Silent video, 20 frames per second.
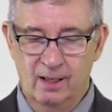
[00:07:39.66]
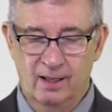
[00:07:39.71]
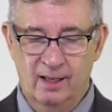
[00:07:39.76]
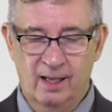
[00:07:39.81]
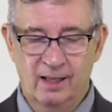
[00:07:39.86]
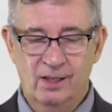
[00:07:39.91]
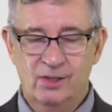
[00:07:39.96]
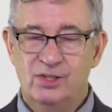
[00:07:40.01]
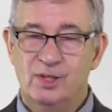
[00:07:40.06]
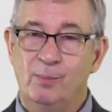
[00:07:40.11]

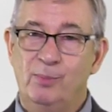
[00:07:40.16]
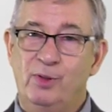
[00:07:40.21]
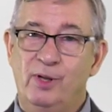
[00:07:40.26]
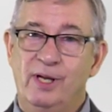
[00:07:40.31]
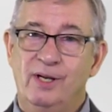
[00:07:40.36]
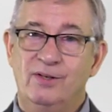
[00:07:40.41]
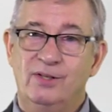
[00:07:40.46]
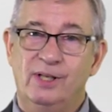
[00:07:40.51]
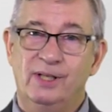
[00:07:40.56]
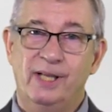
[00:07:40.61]
Now, there's some
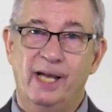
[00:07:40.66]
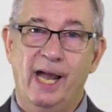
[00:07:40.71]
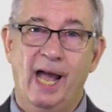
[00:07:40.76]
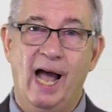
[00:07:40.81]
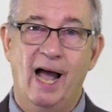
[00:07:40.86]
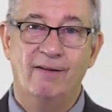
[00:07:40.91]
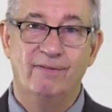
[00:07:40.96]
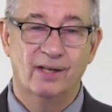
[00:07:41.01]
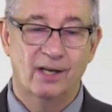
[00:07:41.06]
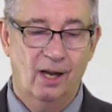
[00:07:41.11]
things that they
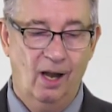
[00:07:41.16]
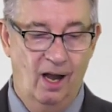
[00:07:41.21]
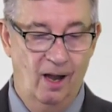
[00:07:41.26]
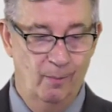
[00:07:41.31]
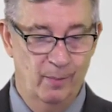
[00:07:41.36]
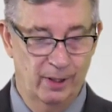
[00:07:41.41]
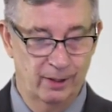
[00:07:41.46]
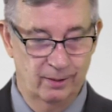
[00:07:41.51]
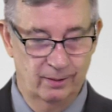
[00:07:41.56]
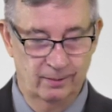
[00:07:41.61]
have in
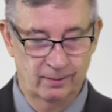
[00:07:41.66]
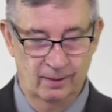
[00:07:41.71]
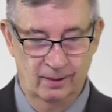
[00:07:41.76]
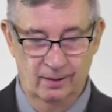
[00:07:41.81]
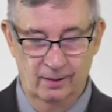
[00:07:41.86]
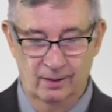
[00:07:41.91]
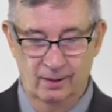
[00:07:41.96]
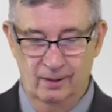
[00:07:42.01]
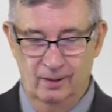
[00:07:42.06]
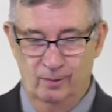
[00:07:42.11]
common.
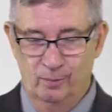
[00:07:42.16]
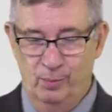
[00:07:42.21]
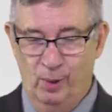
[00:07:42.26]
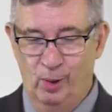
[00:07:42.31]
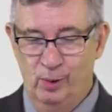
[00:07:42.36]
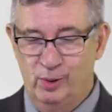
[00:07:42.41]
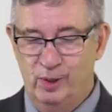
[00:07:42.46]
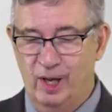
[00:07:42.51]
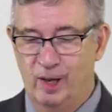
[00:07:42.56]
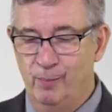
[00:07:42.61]

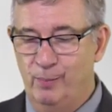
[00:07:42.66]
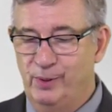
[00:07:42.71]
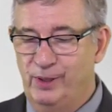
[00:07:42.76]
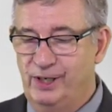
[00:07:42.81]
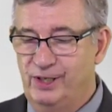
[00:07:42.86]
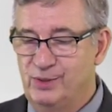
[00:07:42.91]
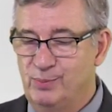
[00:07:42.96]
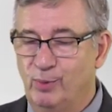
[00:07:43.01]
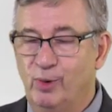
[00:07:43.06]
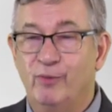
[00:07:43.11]
Both
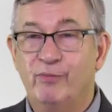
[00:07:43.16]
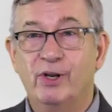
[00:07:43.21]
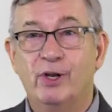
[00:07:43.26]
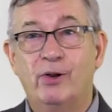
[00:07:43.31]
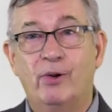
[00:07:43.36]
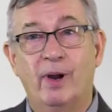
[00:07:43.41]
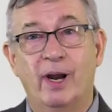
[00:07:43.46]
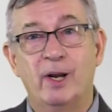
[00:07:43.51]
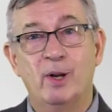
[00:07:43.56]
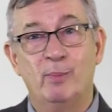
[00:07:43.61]
companies move
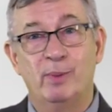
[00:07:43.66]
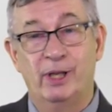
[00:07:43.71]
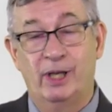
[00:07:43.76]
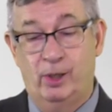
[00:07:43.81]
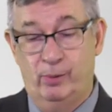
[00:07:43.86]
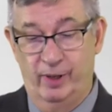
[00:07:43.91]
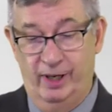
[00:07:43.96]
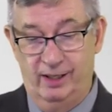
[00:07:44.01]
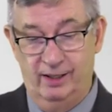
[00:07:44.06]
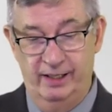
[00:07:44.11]
incredibly
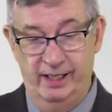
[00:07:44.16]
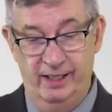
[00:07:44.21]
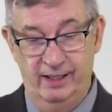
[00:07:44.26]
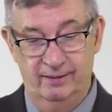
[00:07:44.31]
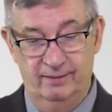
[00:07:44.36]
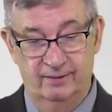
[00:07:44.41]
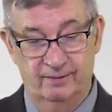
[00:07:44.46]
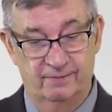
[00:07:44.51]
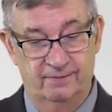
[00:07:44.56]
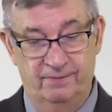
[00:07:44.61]

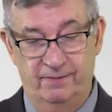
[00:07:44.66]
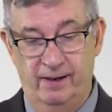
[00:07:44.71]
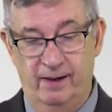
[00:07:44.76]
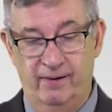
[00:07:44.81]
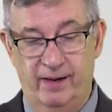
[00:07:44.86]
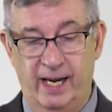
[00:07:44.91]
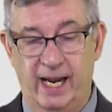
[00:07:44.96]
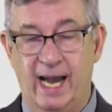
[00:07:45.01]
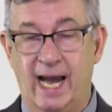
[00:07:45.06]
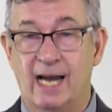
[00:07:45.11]
quickly, they're
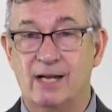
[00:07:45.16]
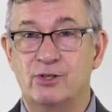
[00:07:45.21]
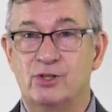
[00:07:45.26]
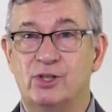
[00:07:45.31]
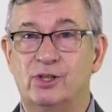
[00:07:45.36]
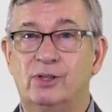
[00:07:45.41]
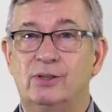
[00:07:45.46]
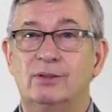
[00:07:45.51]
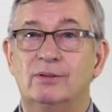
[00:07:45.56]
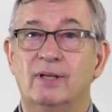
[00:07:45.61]
very
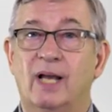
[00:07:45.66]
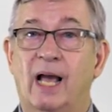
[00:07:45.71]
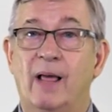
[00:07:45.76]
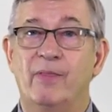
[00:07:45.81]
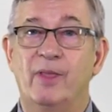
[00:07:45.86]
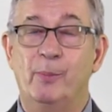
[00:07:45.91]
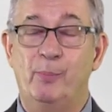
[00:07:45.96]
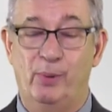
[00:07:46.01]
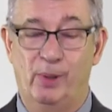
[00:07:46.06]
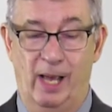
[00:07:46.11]
agile,
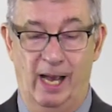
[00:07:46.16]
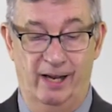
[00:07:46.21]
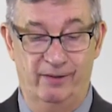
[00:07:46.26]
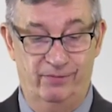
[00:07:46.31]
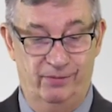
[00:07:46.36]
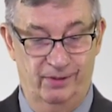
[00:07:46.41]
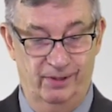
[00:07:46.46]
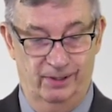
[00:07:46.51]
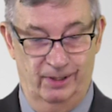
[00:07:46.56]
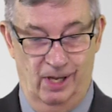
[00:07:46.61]
and they
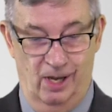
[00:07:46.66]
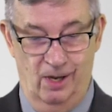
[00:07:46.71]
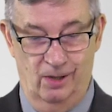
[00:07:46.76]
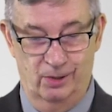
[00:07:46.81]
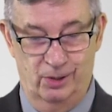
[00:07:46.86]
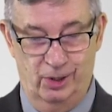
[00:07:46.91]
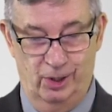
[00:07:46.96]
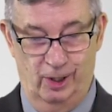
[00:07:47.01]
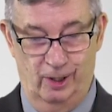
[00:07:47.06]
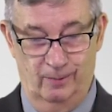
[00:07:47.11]
plan for the
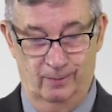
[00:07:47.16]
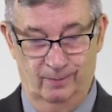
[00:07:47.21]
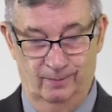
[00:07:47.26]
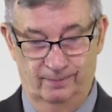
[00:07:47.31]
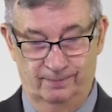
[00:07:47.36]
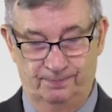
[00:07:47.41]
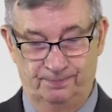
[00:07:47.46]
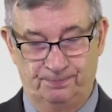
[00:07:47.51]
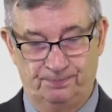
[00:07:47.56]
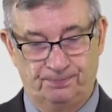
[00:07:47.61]
long term.
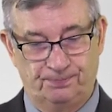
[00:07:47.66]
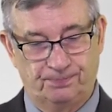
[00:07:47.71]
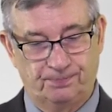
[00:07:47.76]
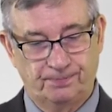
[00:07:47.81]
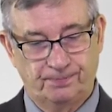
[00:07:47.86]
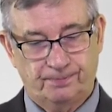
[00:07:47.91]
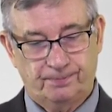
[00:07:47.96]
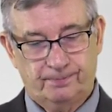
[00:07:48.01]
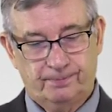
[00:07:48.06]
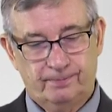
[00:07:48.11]

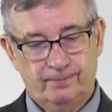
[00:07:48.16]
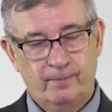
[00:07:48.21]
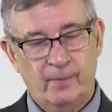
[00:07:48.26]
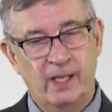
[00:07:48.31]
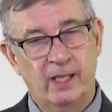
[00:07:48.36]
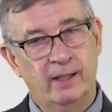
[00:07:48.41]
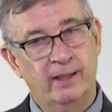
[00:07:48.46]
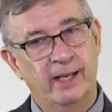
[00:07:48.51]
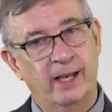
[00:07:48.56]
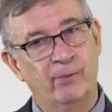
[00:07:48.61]

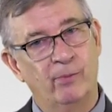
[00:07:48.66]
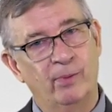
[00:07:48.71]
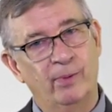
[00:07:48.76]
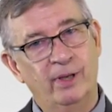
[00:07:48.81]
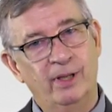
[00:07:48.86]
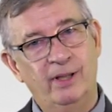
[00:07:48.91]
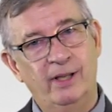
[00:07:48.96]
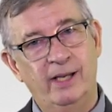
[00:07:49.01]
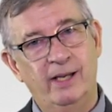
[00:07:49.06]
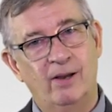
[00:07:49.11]
They
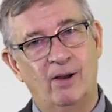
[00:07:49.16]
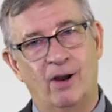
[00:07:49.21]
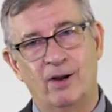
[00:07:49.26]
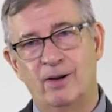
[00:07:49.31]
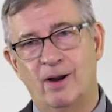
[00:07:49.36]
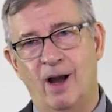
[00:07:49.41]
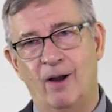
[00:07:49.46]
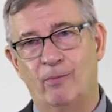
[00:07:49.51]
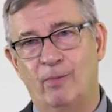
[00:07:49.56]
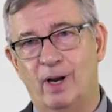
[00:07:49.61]
really are
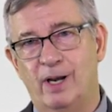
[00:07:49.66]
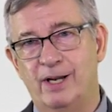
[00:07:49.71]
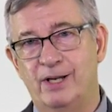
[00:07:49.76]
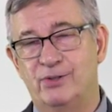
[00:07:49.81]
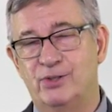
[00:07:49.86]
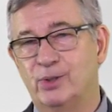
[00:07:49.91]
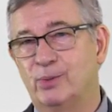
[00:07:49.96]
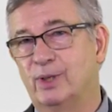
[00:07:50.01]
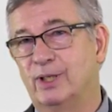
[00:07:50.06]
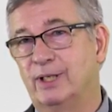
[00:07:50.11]
not ready
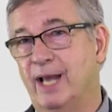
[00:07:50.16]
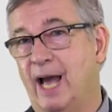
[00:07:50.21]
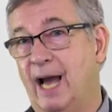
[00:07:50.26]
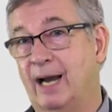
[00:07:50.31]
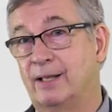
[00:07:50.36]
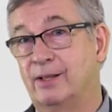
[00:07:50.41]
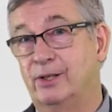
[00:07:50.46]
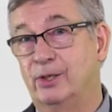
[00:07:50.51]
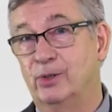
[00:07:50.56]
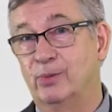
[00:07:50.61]
to
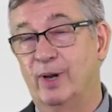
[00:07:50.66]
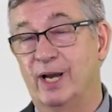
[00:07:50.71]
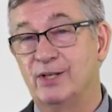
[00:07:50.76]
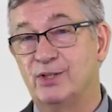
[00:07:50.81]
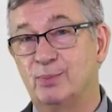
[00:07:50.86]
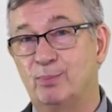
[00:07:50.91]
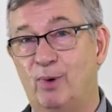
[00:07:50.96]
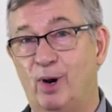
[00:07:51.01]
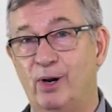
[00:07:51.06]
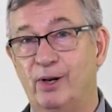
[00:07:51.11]
attack the
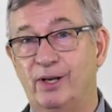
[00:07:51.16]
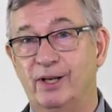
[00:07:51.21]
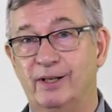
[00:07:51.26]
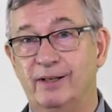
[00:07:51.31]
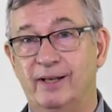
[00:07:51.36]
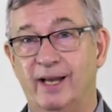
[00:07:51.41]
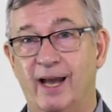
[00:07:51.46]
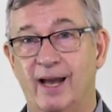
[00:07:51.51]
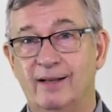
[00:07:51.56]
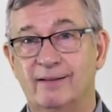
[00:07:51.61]
US
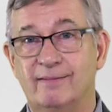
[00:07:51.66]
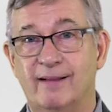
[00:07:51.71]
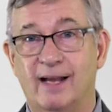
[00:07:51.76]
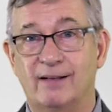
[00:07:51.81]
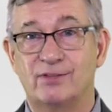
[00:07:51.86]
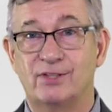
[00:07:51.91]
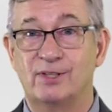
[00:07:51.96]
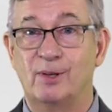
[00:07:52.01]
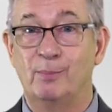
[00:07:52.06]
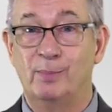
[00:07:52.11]
market yet.
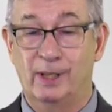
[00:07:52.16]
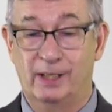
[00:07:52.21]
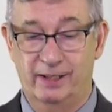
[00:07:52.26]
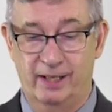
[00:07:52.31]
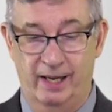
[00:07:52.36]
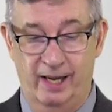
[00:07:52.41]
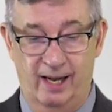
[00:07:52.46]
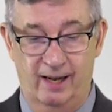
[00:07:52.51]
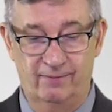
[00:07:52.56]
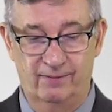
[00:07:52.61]
That's something
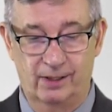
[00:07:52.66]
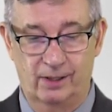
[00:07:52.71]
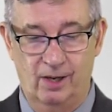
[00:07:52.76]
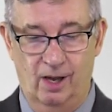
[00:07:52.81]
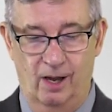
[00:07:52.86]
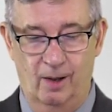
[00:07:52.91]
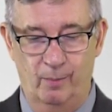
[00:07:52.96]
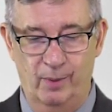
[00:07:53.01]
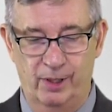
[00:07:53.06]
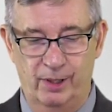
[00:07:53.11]
they have in
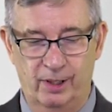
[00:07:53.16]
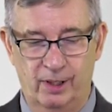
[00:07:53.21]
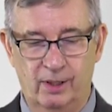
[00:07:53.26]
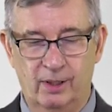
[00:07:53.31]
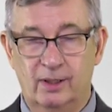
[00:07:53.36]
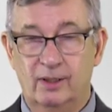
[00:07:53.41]
common.